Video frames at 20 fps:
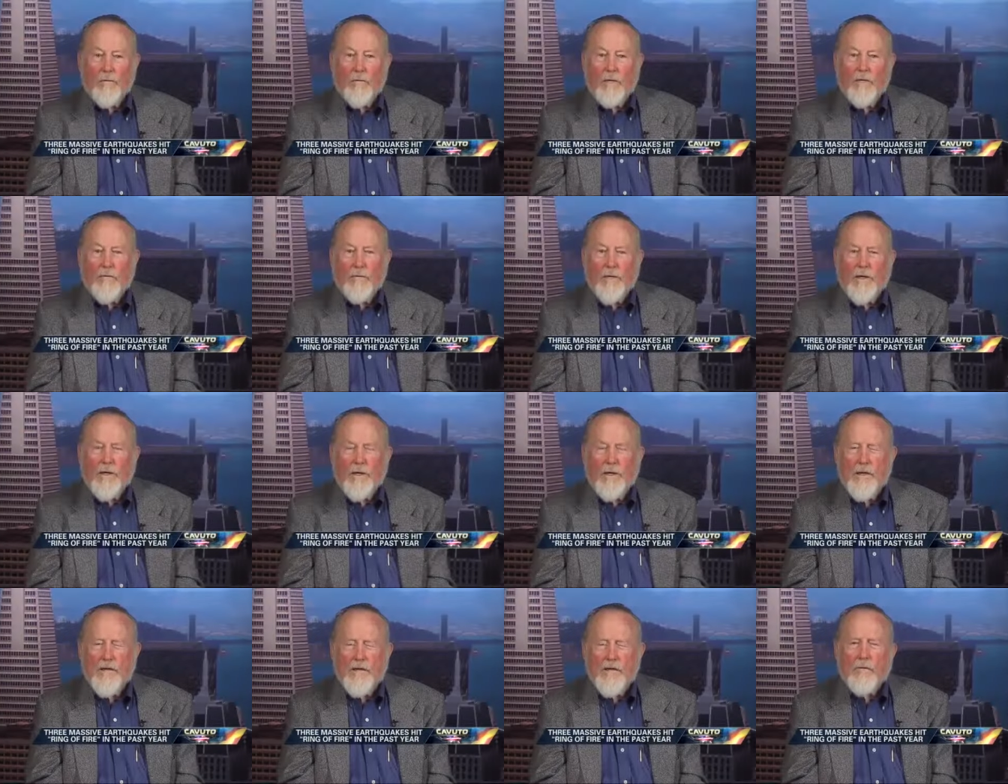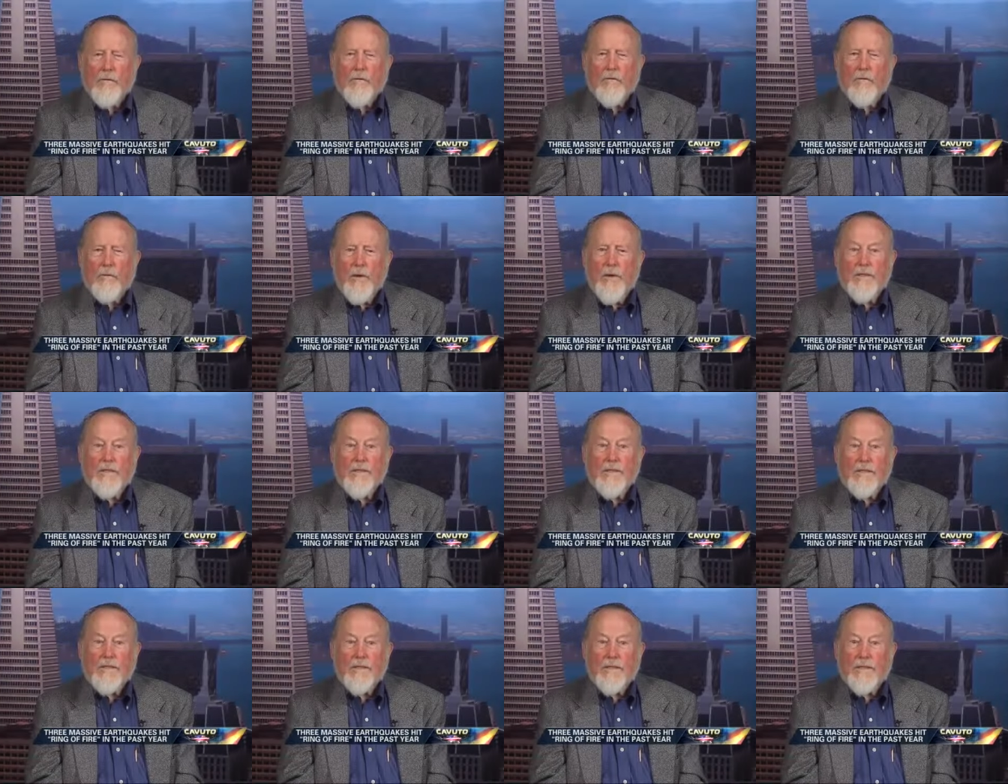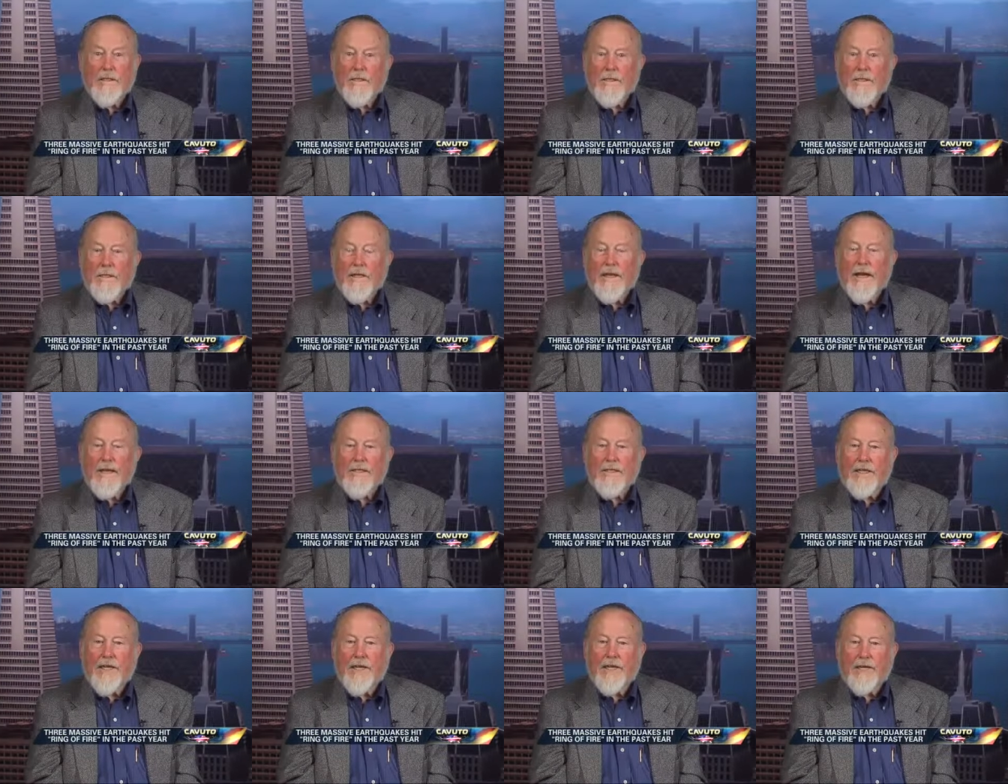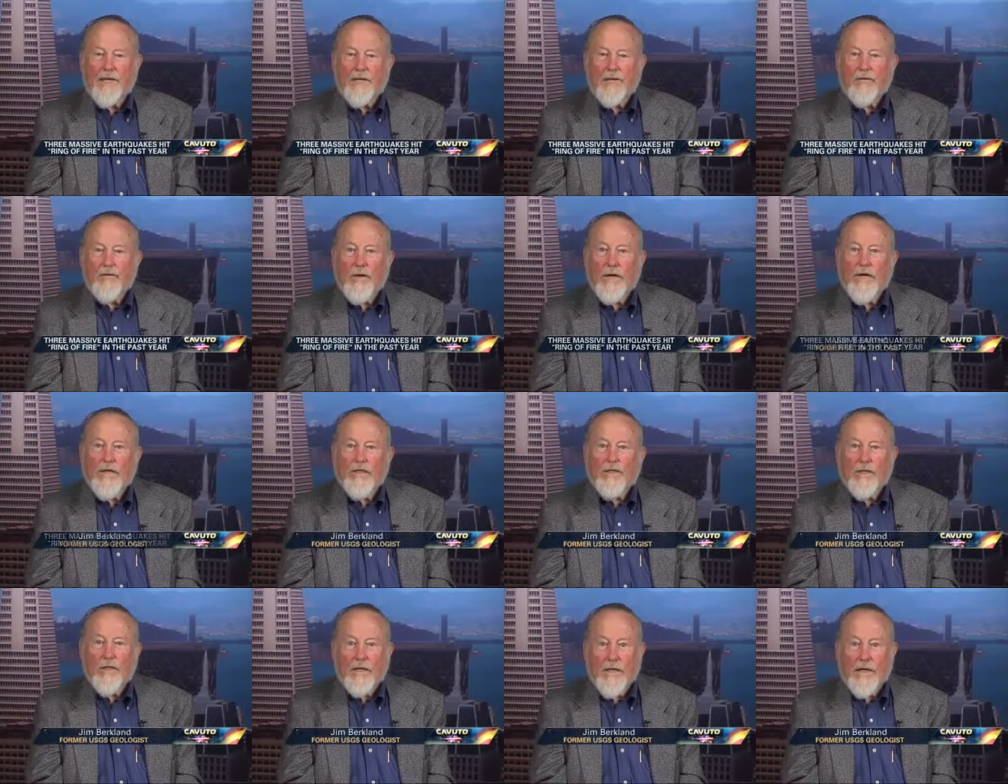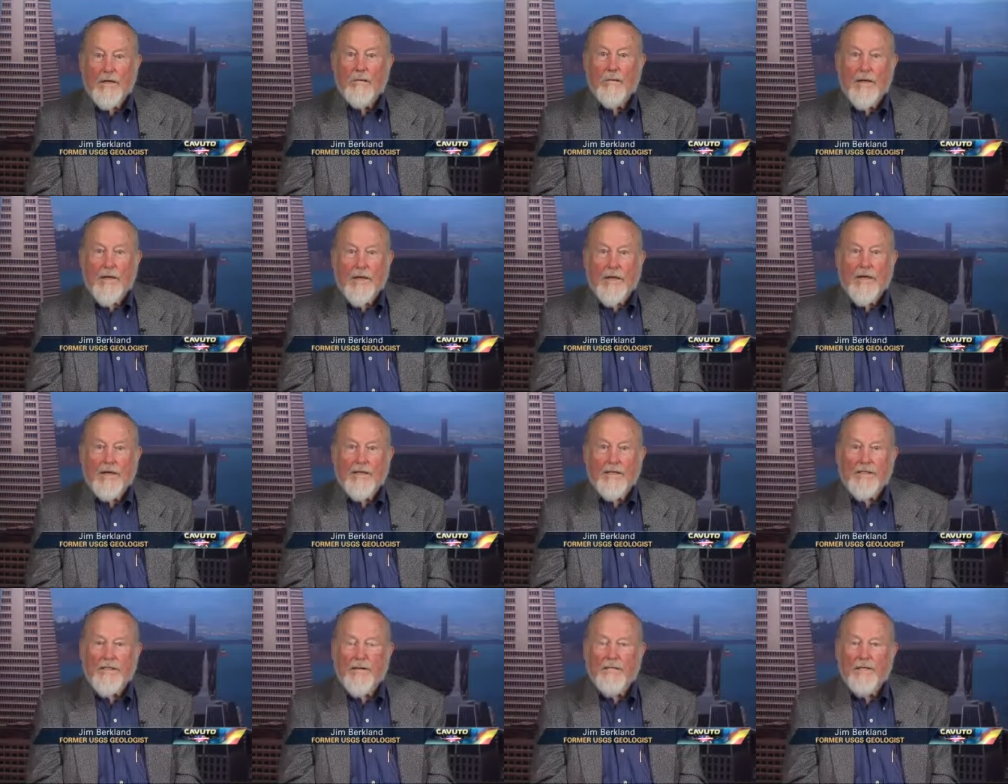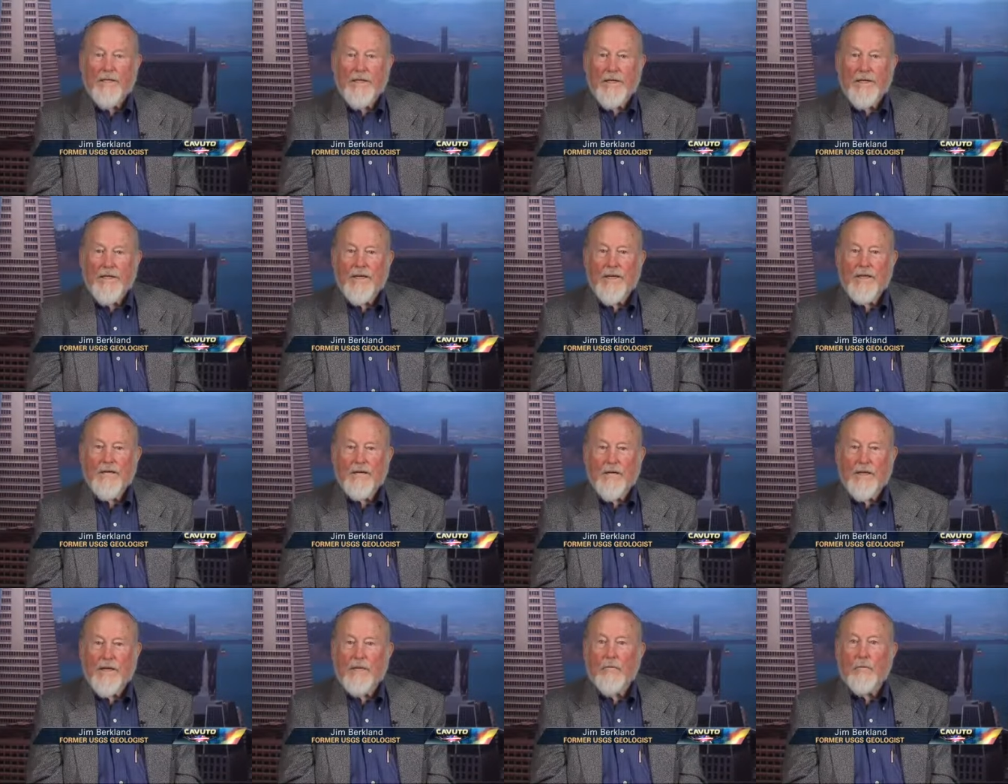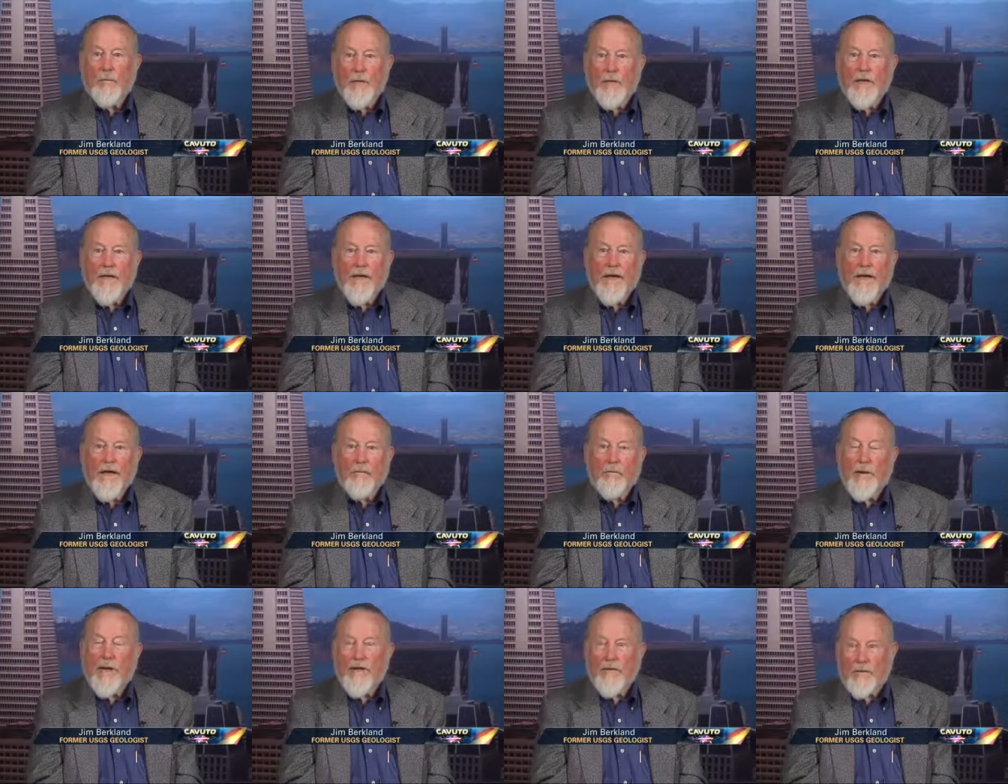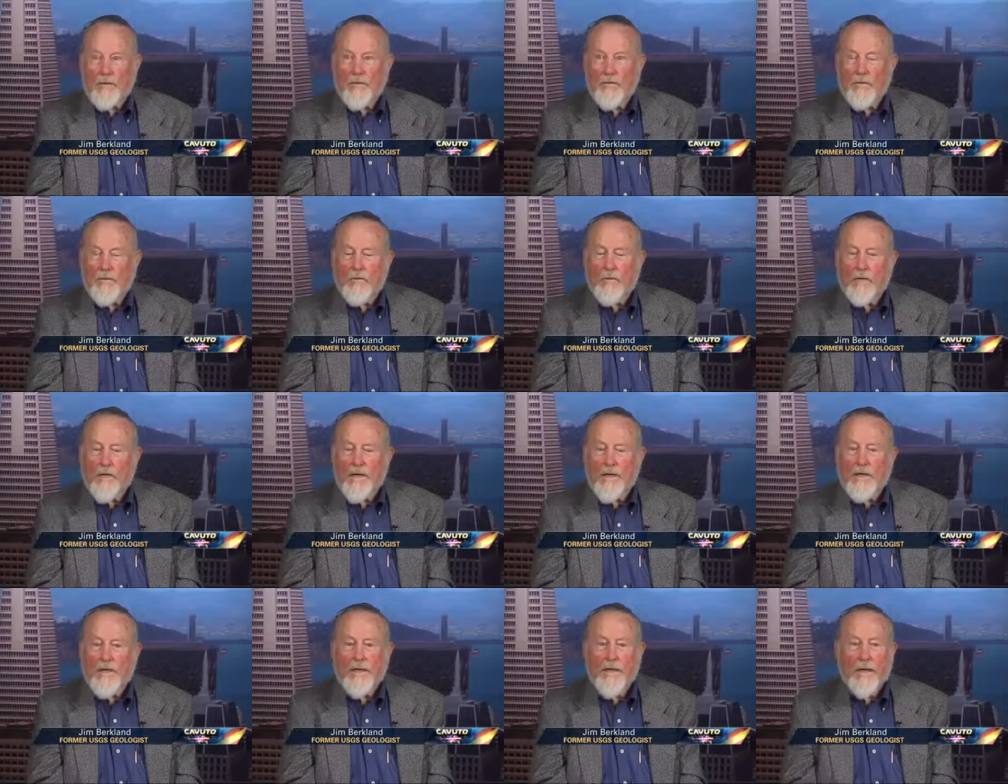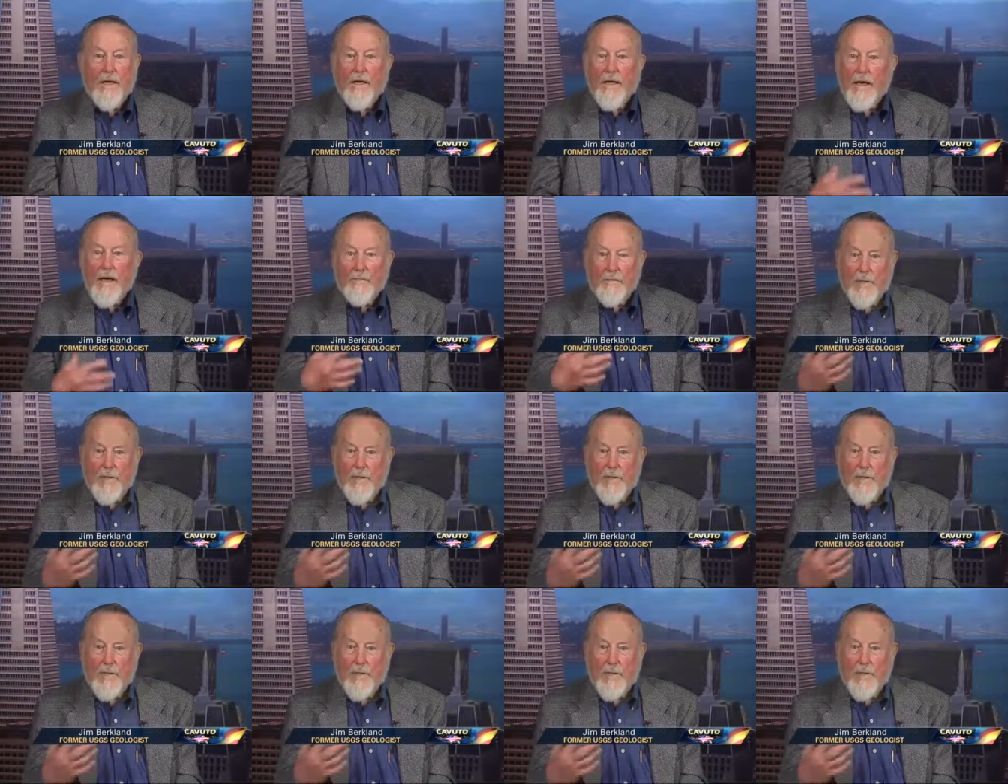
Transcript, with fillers: was one in the northwest in the Cascadia Trench like we had in 1700, that would be a 9 magnitude quake. I'm oh.